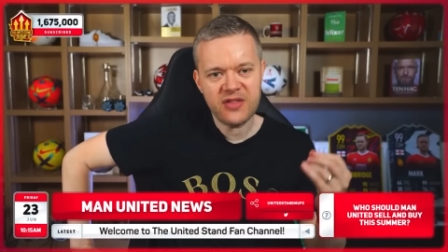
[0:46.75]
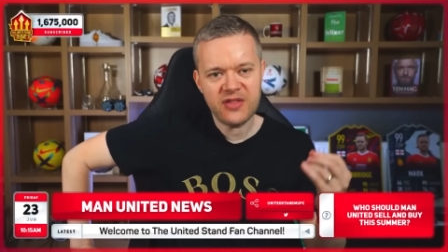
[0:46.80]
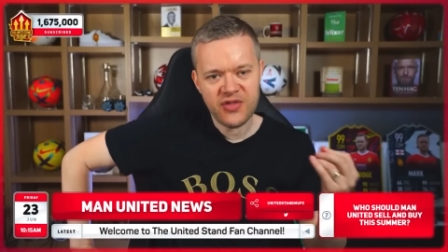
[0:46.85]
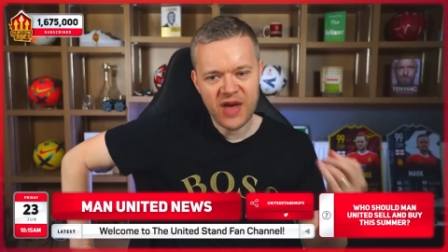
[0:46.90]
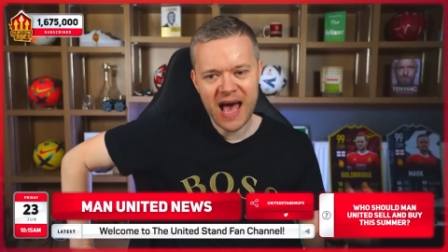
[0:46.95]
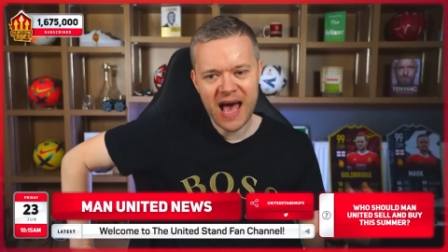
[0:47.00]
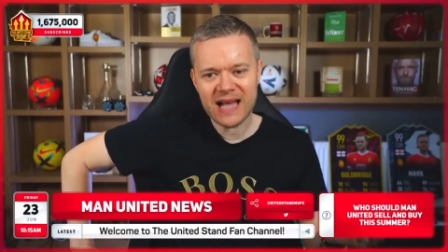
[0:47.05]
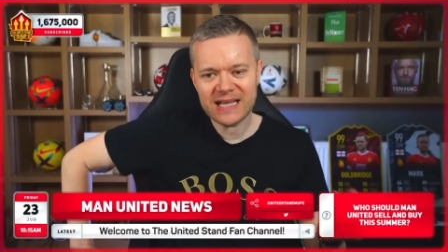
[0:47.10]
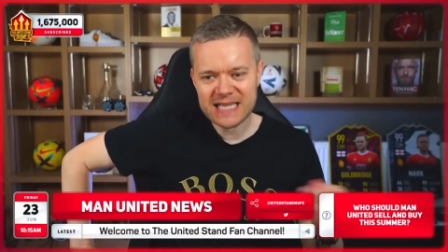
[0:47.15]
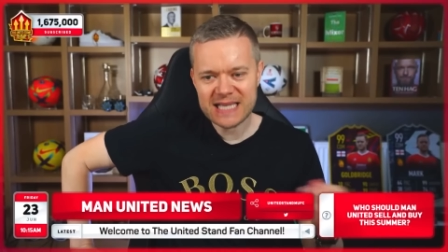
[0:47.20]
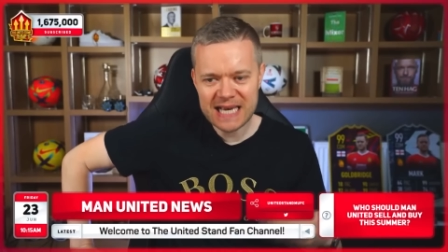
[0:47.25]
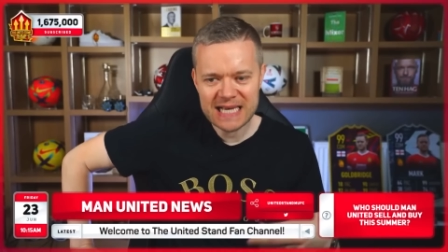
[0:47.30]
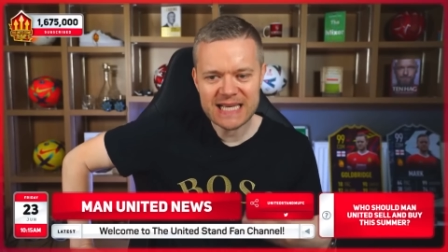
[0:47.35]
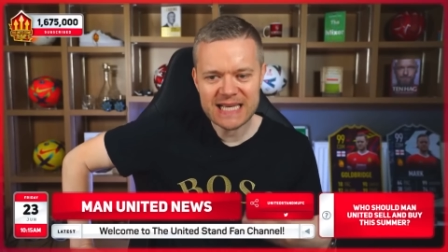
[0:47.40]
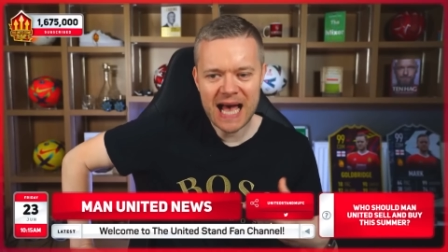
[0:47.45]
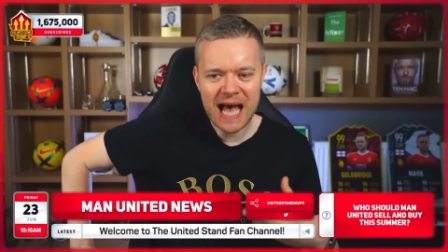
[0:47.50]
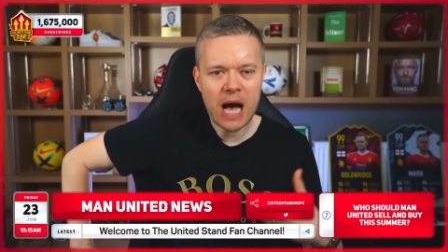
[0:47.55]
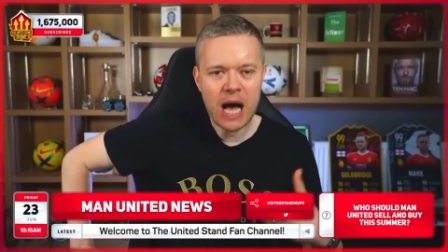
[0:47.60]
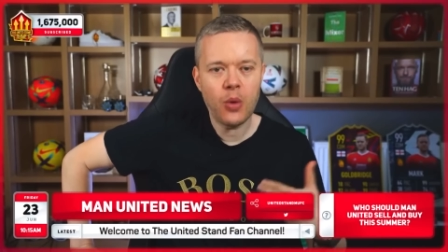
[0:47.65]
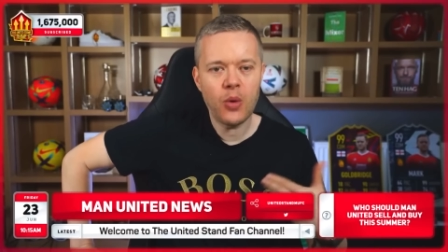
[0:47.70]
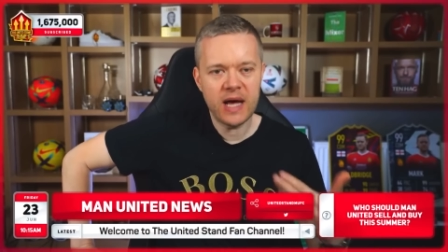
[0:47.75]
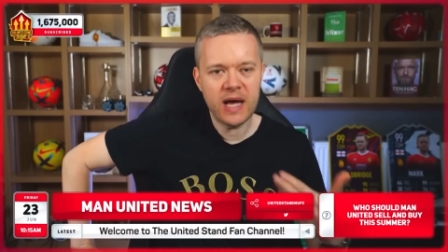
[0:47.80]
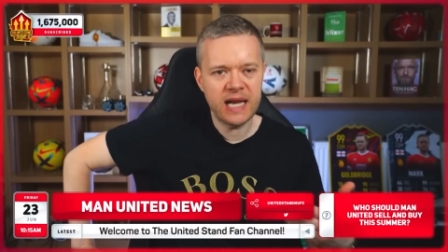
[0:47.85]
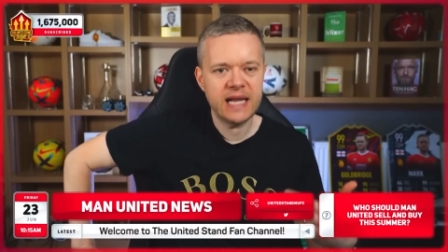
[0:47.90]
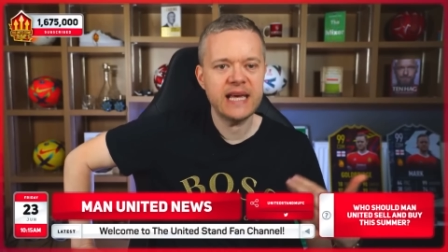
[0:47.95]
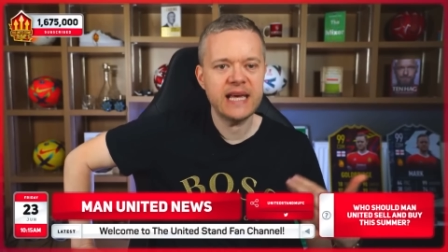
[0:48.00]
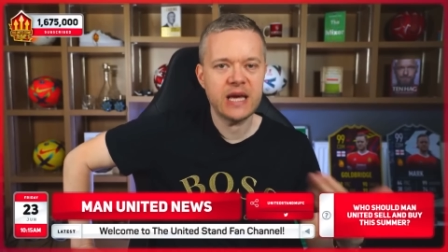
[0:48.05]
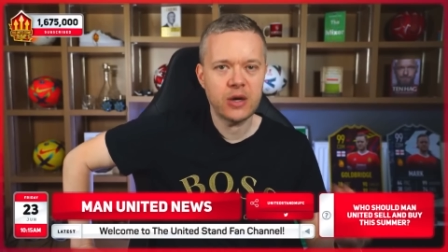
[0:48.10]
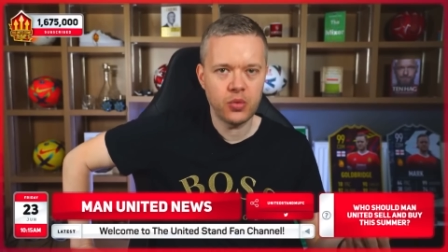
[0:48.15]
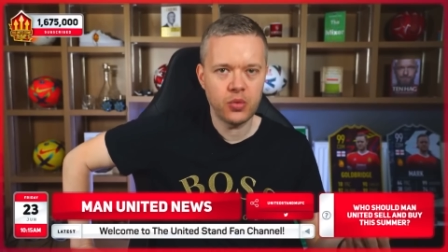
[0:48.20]
That is how a
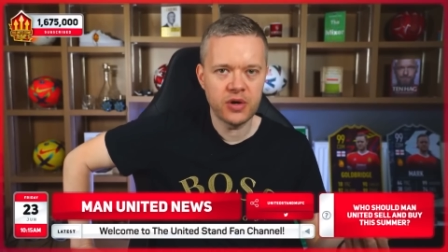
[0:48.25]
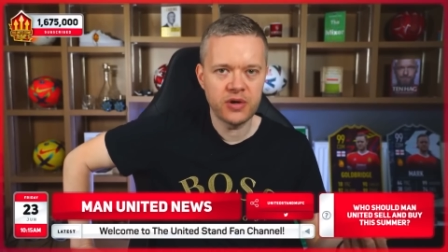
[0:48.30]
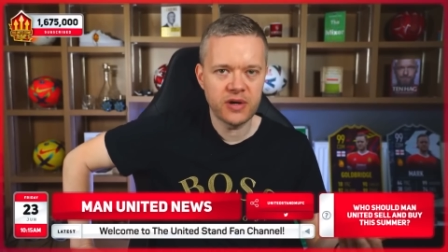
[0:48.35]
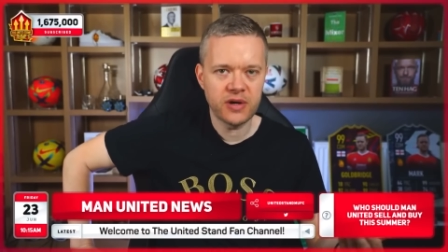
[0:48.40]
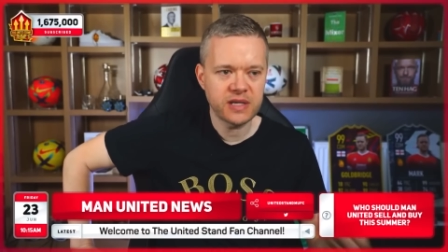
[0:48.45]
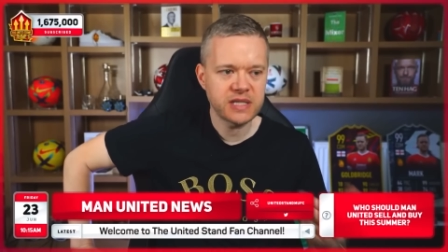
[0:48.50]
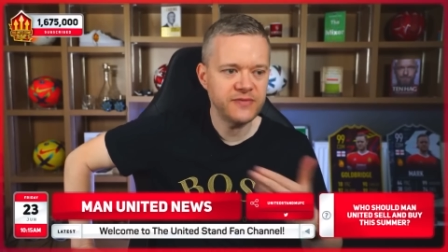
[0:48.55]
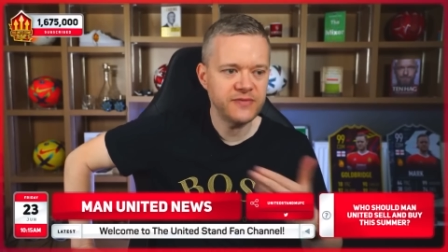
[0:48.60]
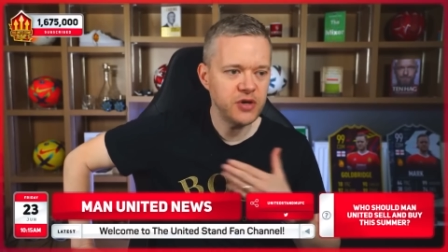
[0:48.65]
leak works.